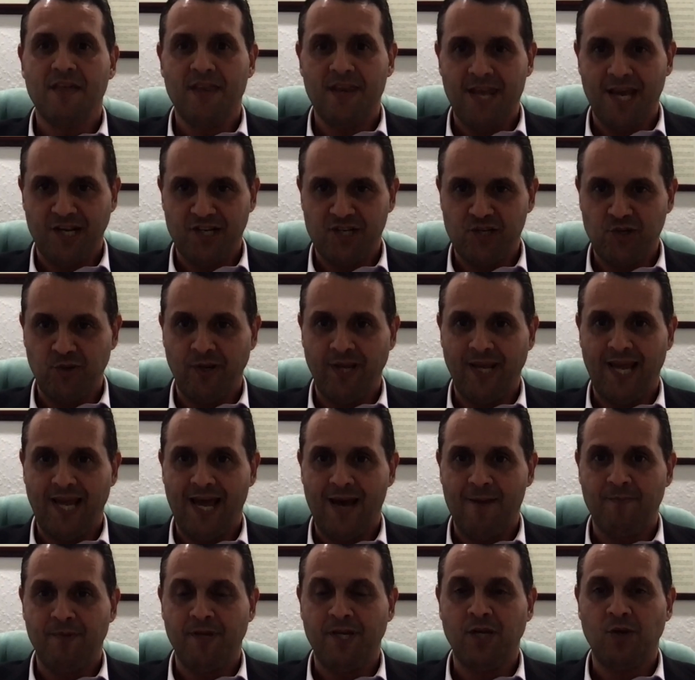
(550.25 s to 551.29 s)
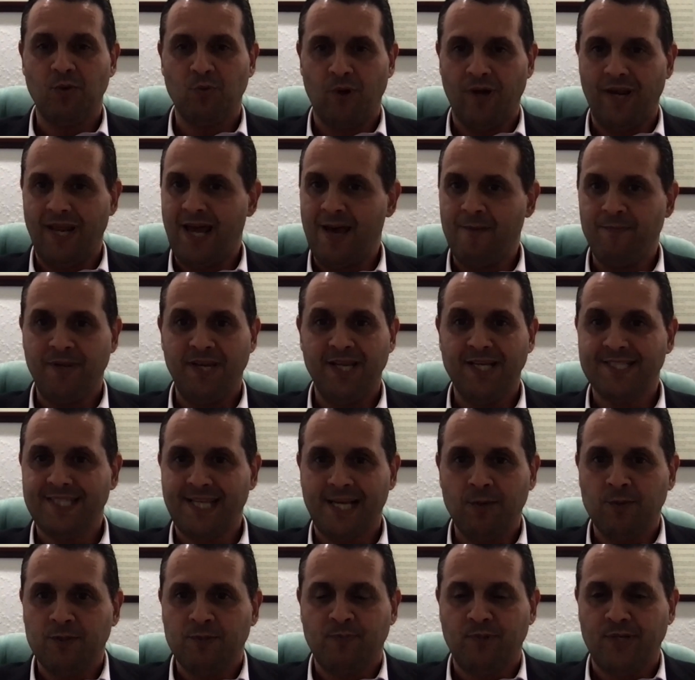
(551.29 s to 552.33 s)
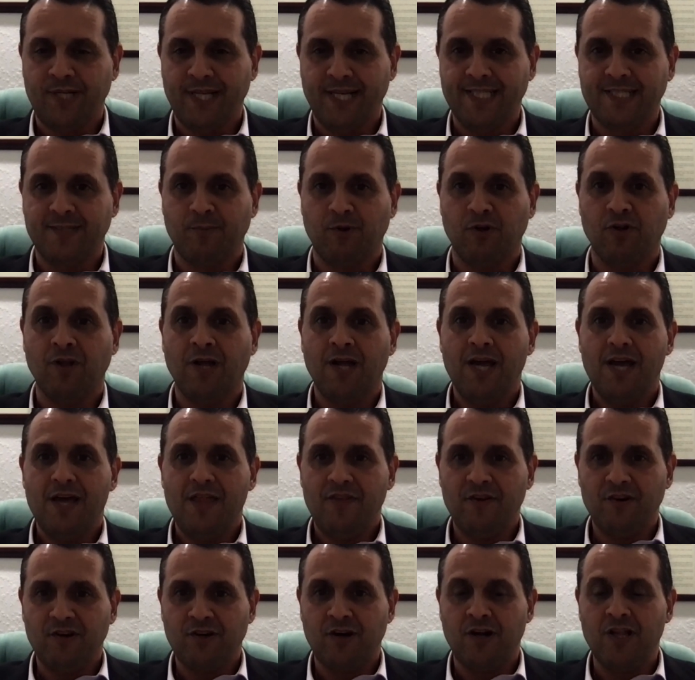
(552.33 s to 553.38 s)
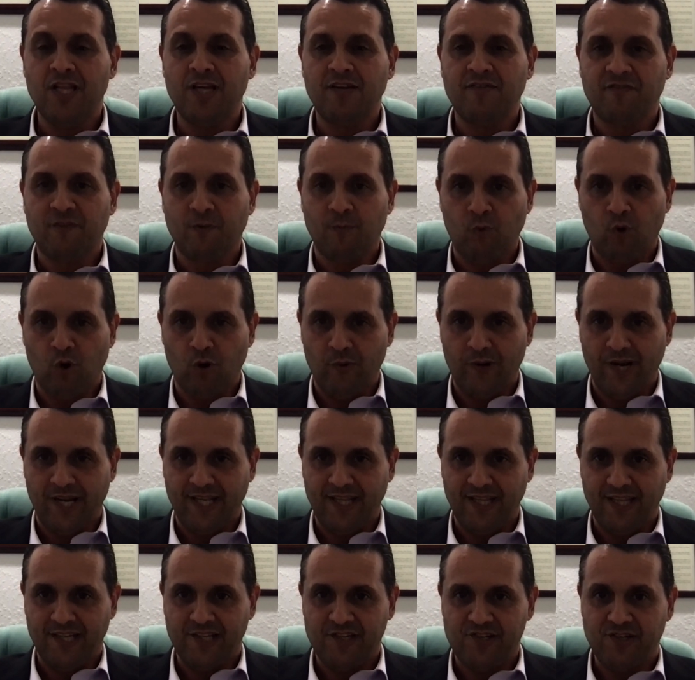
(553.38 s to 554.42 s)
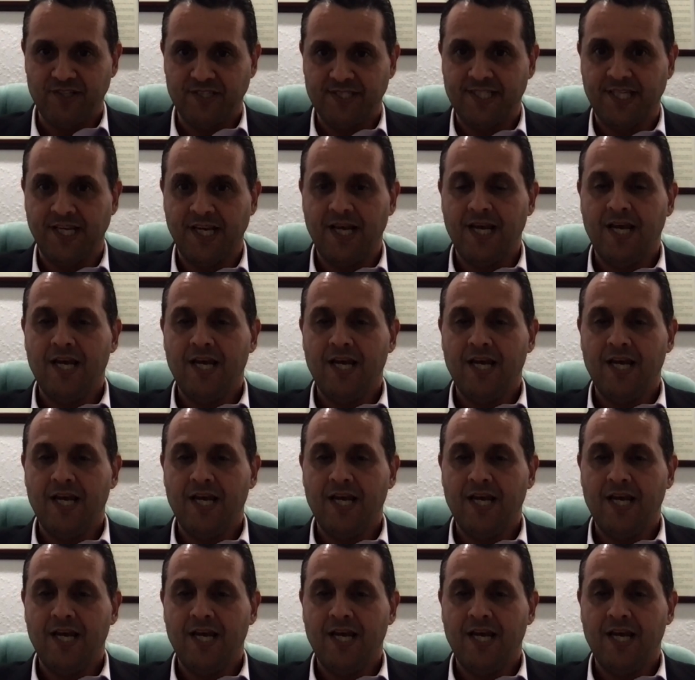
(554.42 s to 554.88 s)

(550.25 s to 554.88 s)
The next shooting happened, and what happened? It was predictable. They're calling for more regulations.